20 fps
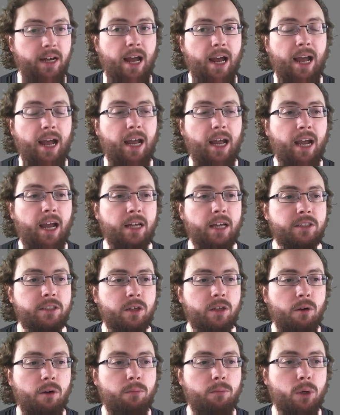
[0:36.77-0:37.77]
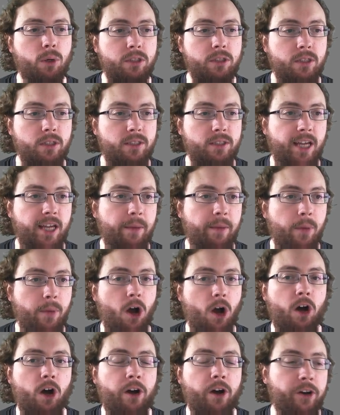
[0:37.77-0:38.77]
has put them
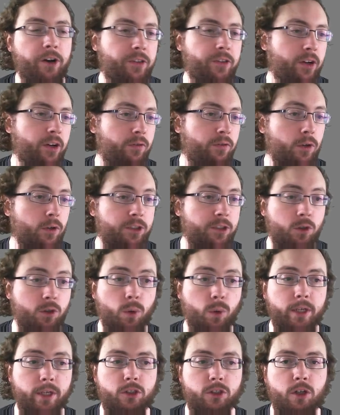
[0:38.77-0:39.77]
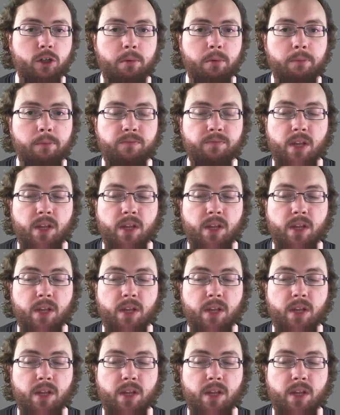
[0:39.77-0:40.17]
on their first scoring trip.